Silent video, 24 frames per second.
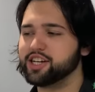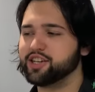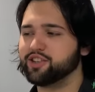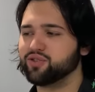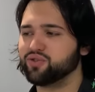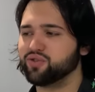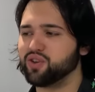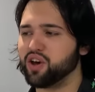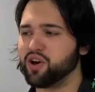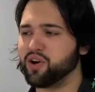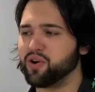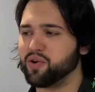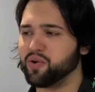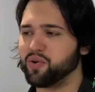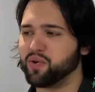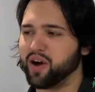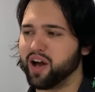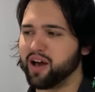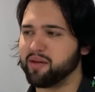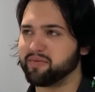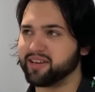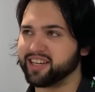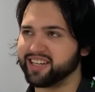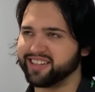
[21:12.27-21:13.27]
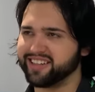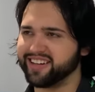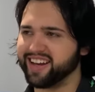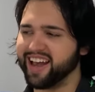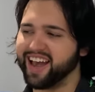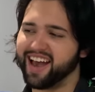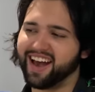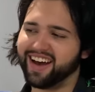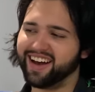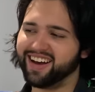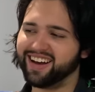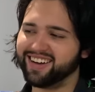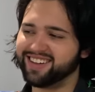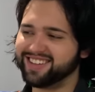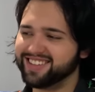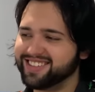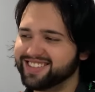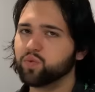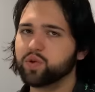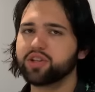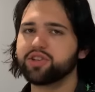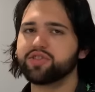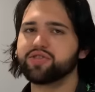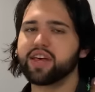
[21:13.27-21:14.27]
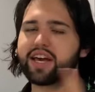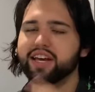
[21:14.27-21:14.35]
So, I mean, yeah. Which,